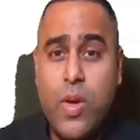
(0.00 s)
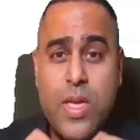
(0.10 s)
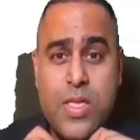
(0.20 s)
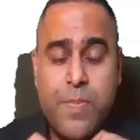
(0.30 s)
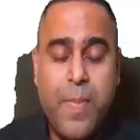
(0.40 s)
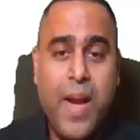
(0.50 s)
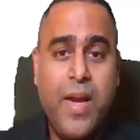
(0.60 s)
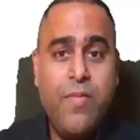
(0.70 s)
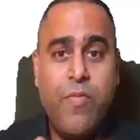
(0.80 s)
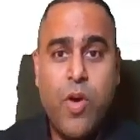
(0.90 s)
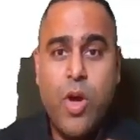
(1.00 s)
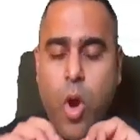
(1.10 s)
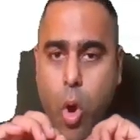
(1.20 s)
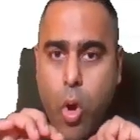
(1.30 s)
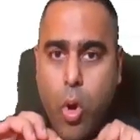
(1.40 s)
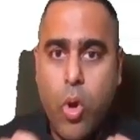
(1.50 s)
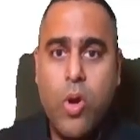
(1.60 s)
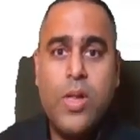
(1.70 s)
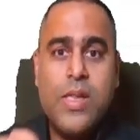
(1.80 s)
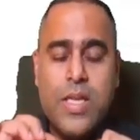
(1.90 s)
is meant for
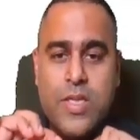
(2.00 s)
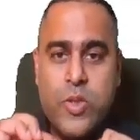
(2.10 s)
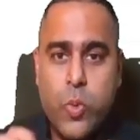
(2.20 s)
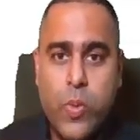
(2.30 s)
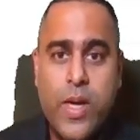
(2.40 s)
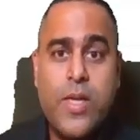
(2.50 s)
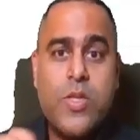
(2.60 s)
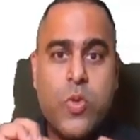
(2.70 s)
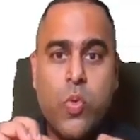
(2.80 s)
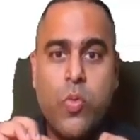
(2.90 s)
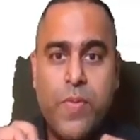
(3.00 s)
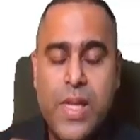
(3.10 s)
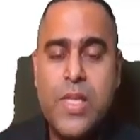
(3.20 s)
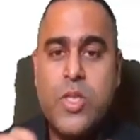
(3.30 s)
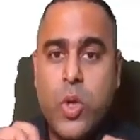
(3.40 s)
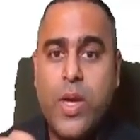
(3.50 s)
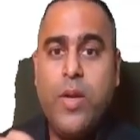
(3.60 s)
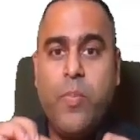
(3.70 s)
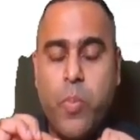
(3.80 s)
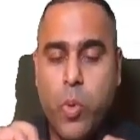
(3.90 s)
all the students who will
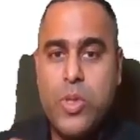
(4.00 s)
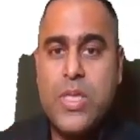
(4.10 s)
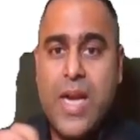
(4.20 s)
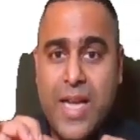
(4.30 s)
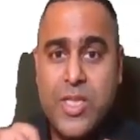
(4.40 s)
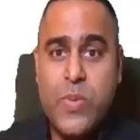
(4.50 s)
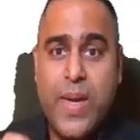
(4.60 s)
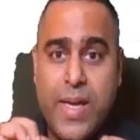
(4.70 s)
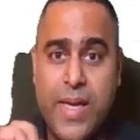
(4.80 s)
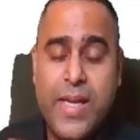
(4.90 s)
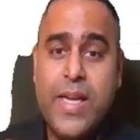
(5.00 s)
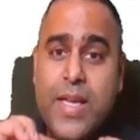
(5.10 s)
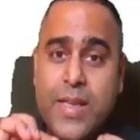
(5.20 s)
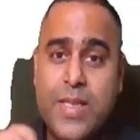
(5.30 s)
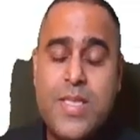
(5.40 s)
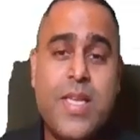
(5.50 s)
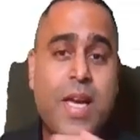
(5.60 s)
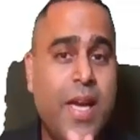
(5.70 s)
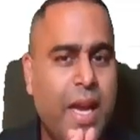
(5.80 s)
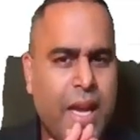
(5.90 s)
join postgraduate degree this
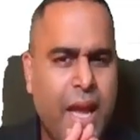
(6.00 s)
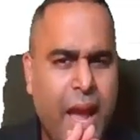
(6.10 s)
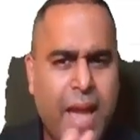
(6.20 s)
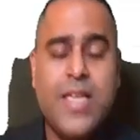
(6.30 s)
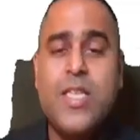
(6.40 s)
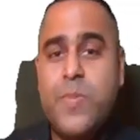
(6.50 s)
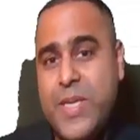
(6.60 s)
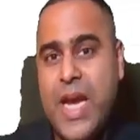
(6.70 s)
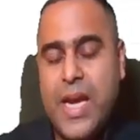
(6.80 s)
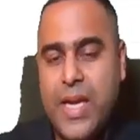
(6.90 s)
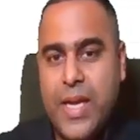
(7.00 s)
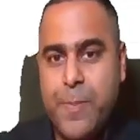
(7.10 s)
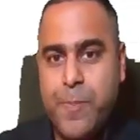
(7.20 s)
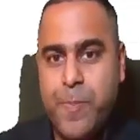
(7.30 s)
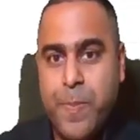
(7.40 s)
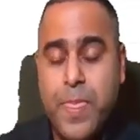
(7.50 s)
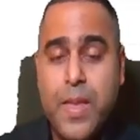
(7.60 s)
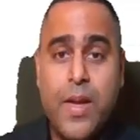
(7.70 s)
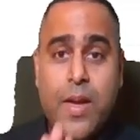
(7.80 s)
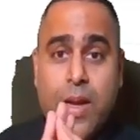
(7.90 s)
year in any specialty.
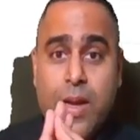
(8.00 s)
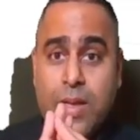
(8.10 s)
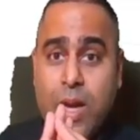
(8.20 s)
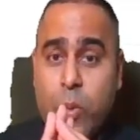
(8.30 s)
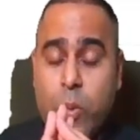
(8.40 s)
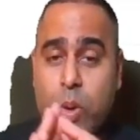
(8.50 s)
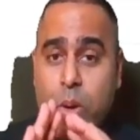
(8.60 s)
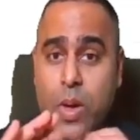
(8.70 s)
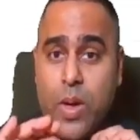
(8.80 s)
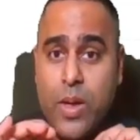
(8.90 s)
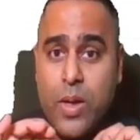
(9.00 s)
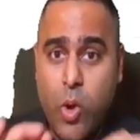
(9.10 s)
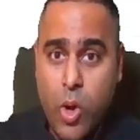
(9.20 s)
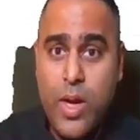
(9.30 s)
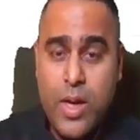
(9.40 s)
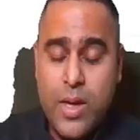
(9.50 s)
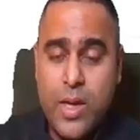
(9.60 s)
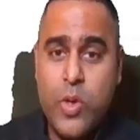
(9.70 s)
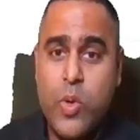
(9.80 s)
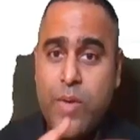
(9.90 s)
Now, or
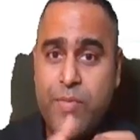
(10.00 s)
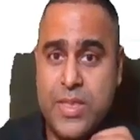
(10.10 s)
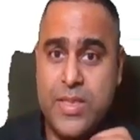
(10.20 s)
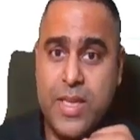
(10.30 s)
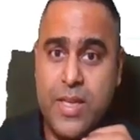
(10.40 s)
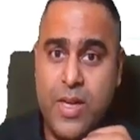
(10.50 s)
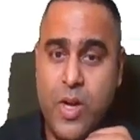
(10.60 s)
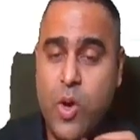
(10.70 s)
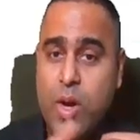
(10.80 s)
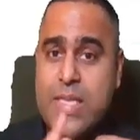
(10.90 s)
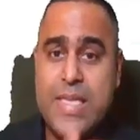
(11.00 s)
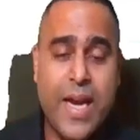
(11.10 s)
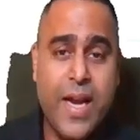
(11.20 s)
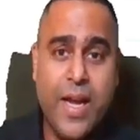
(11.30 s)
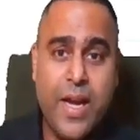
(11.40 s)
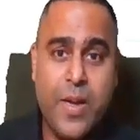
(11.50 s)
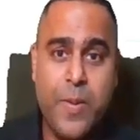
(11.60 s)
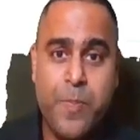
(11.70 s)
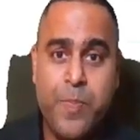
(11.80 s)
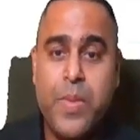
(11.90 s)
you are a first year or a second year,